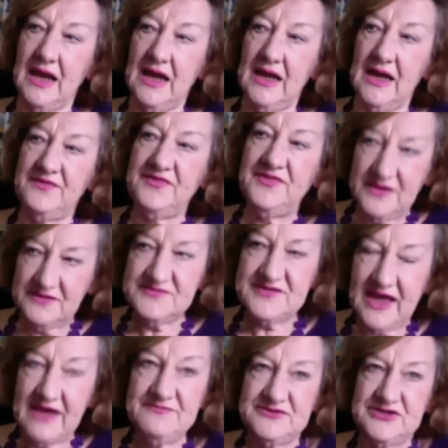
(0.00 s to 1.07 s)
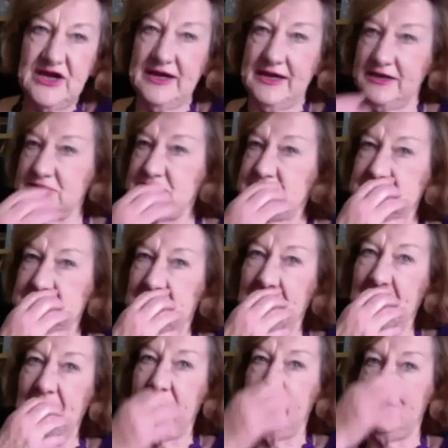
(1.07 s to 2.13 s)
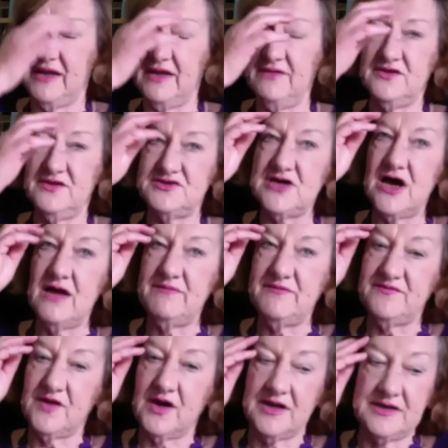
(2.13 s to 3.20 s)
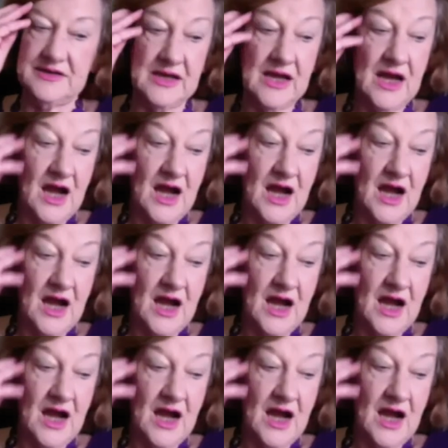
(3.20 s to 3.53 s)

Things have changed in the type of writing.